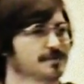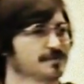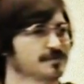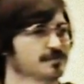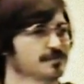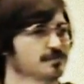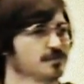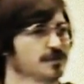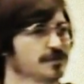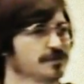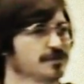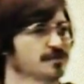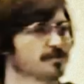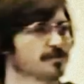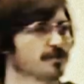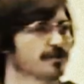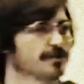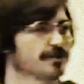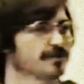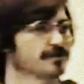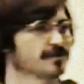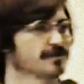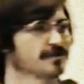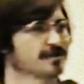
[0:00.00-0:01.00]
and what their
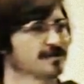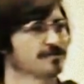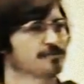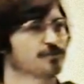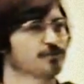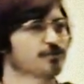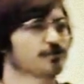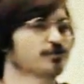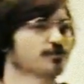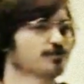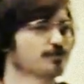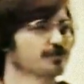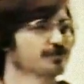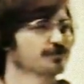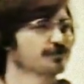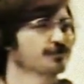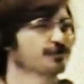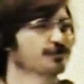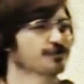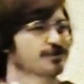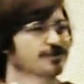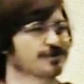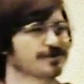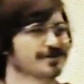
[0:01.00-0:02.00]
part is to push the
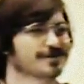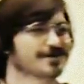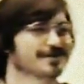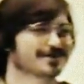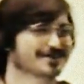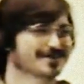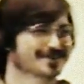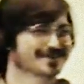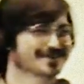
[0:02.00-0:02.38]
return key,